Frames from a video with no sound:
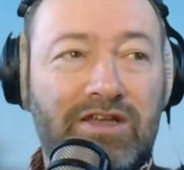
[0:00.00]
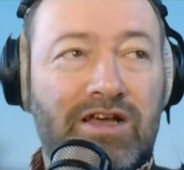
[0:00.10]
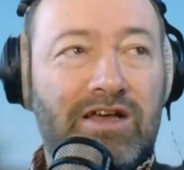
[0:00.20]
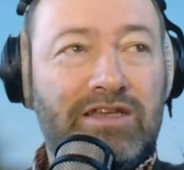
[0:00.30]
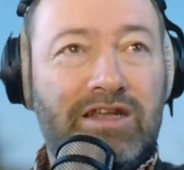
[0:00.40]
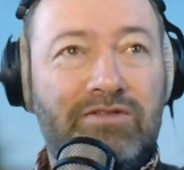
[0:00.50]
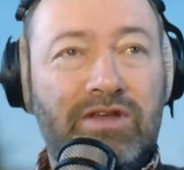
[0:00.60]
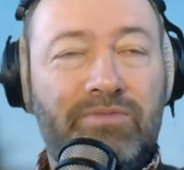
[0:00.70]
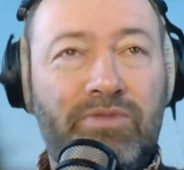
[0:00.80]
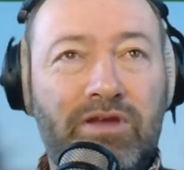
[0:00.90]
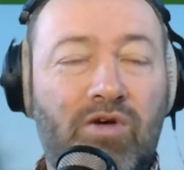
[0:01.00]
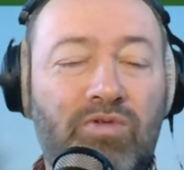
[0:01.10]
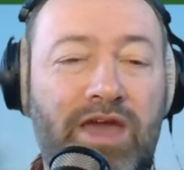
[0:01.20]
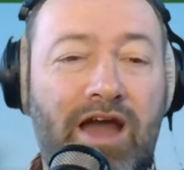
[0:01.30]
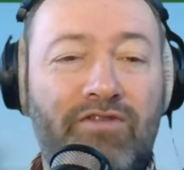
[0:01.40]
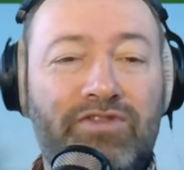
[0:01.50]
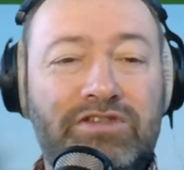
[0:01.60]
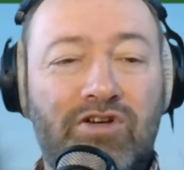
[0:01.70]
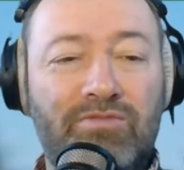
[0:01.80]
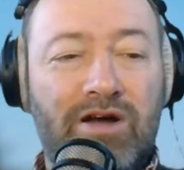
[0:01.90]
Get out of the
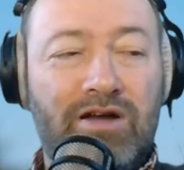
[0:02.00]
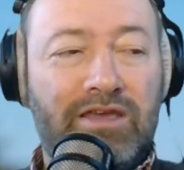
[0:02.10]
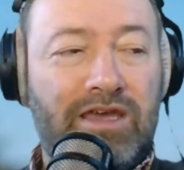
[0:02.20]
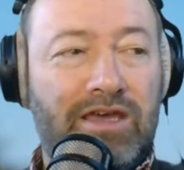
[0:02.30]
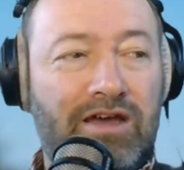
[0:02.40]
stock market